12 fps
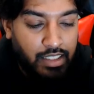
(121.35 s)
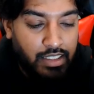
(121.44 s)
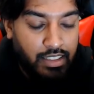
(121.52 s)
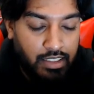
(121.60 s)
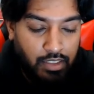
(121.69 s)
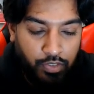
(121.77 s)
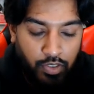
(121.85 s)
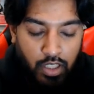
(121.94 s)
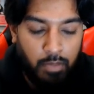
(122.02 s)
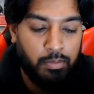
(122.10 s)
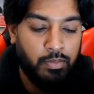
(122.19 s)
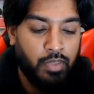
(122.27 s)
this is
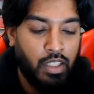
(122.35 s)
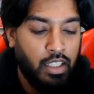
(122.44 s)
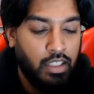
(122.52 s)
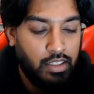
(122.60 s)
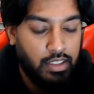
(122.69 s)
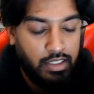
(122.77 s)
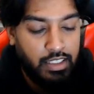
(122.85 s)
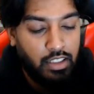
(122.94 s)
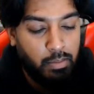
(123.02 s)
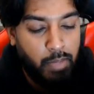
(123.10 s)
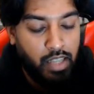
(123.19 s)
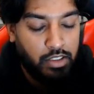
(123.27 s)
from the
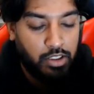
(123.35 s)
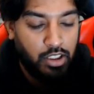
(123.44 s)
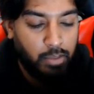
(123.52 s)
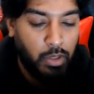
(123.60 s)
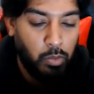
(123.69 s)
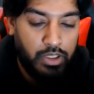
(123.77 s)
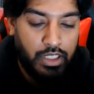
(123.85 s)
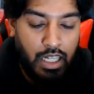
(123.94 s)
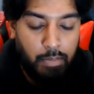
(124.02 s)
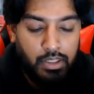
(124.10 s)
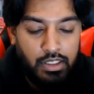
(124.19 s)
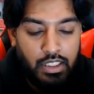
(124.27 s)
sealed battle tournament, which
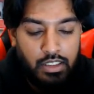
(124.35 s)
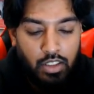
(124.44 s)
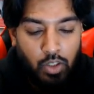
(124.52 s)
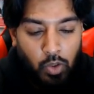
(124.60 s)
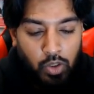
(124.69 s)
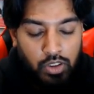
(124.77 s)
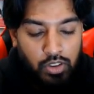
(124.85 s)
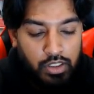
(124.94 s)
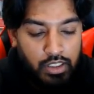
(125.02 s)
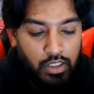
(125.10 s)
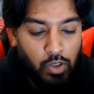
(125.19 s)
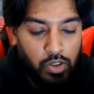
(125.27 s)
happens at your
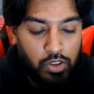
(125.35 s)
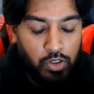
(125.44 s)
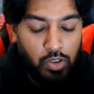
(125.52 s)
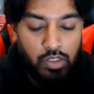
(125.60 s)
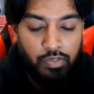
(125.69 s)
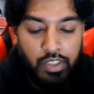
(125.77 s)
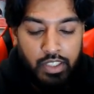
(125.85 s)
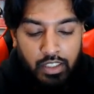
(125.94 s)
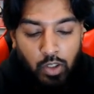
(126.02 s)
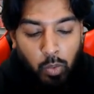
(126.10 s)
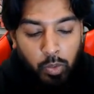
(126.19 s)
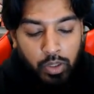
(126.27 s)
local stores. If you did
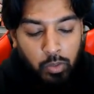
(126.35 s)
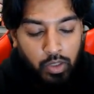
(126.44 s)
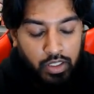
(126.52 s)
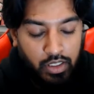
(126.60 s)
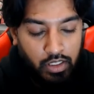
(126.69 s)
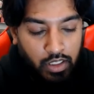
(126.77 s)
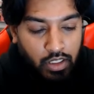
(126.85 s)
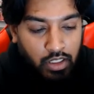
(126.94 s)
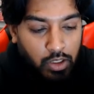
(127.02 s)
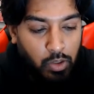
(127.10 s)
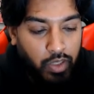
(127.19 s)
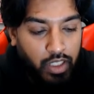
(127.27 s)
go win one,
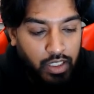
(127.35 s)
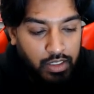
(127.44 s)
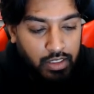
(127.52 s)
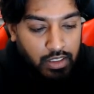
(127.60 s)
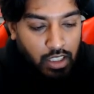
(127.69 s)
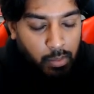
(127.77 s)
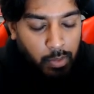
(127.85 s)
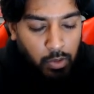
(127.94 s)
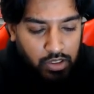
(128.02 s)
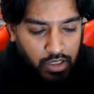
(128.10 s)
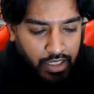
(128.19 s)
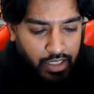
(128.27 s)
you would have got the
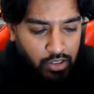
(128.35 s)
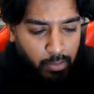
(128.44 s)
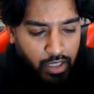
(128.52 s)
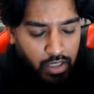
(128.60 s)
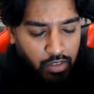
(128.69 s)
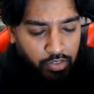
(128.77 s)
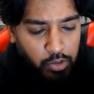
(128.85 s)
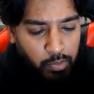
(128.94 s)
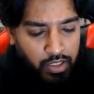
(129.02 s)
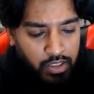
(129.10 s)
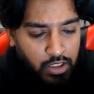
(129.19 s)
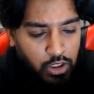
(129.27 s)
Sabos. I think it was about a few
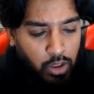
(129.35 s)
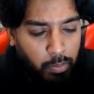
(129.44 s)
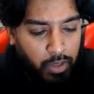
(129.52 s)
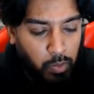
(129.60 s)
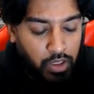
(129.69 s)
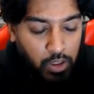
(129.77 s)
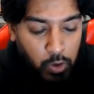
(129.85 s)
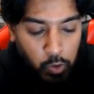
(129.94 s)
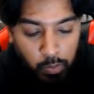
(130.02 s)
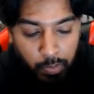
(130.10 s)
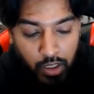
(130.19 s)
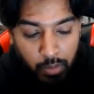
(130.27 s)
months ago. But what the
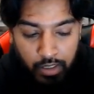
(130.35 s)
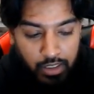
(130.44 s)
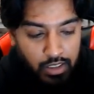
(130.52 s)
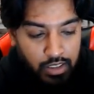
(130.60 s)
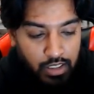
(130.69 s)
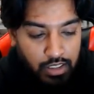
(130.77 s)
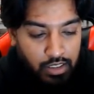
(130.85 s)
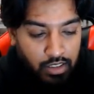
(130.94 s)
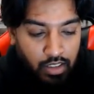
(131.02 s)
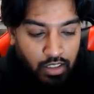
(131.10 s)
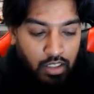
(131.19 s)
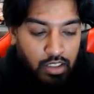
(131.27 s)
cool part about this is,
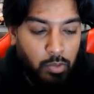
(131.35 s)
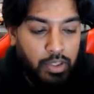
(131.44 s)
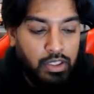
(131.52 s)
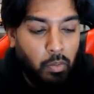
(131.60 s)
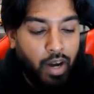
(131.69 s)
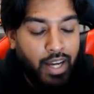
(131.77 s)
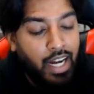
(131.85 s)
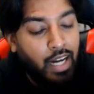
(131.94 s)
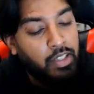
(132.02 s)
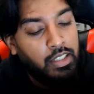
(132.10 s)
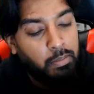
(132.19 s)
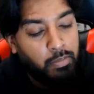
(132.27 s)
the reason why I
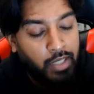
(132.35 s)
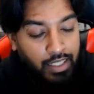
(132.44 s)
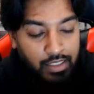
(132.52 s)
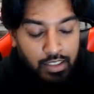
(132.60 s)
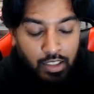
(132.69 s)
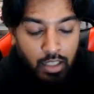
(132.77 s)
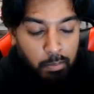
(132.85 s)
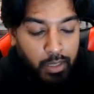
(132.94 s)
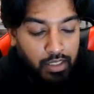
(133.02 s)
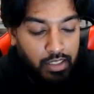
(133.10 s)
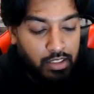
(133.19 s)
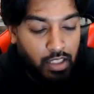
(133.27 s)
really like this card and
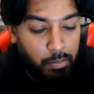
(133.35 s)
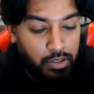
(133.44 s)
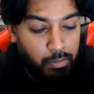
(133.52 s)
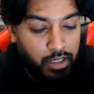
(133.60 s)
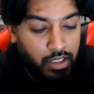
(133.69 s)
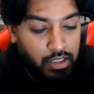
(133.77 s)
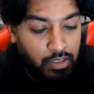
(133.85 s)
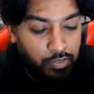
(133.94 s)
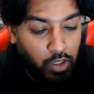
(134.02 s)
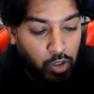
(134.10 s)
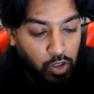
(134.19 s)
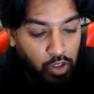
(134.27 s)
picked this up is because if
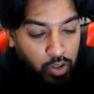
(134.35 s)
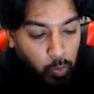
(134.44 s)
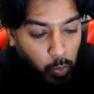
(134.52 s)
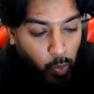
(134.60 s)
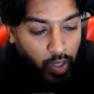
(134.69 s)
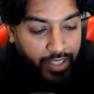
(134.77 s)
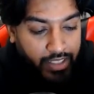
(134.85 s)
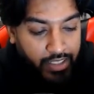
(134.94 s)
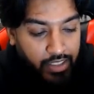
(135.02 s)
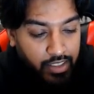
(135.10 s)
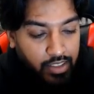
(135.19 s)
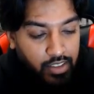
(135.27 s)
you look right
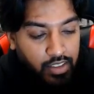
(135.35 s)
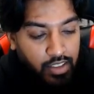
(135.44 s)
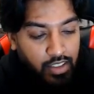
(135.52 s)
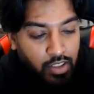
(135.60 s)
here,